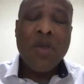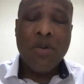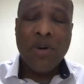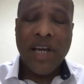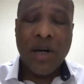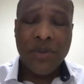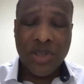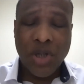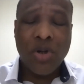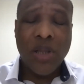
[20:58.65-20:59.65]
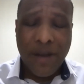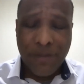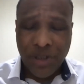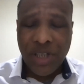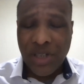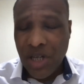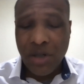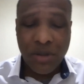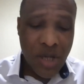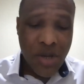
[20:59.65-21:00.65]
We want to help this local African,
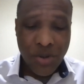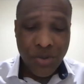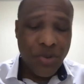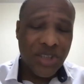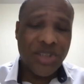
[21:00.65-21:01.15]
who wants